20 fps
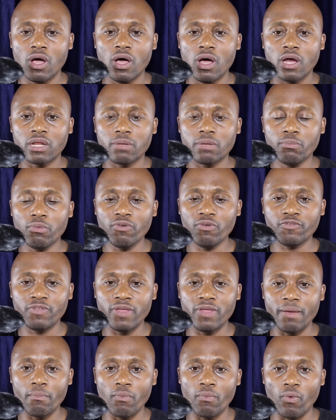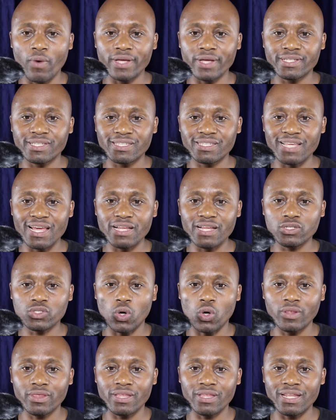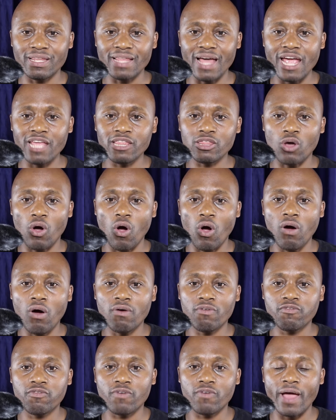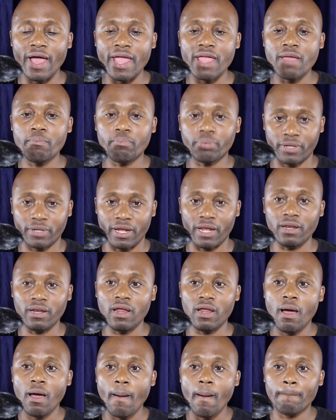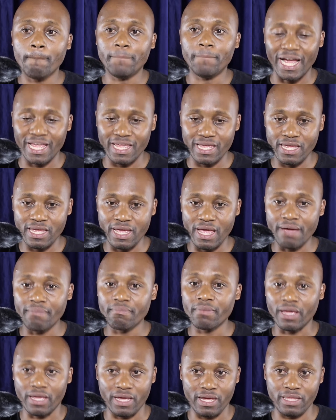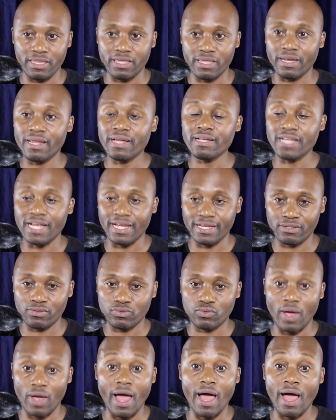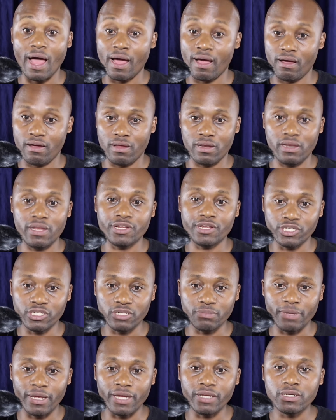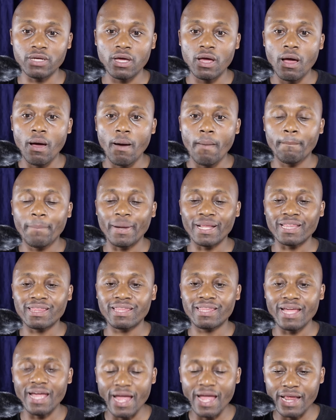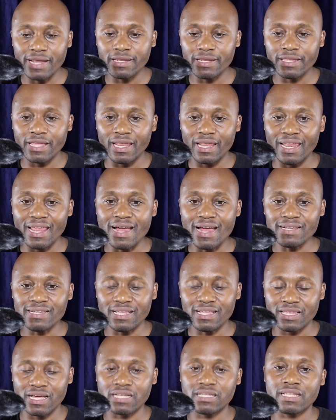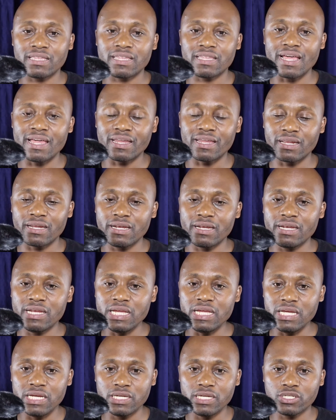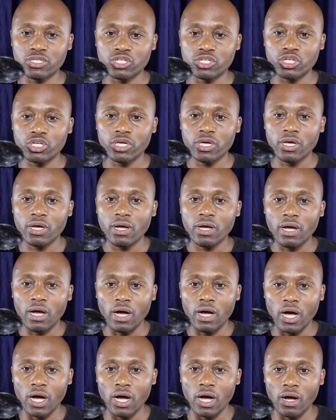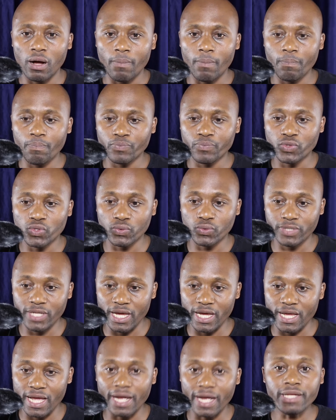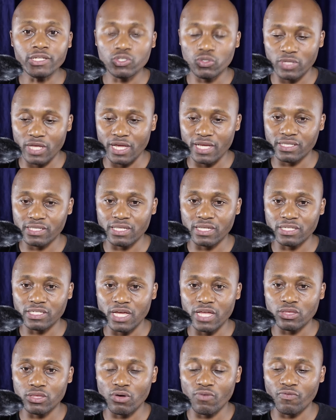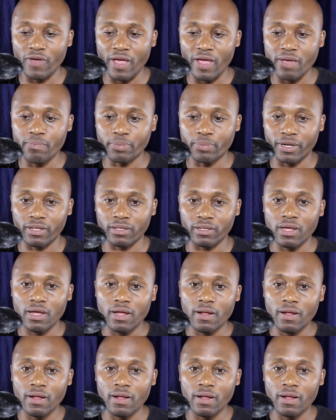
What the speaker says: remove them were sent on the 9th of April by EMK. The letters are legitimate, but then the letter that they released today, I think today is the 10th of April,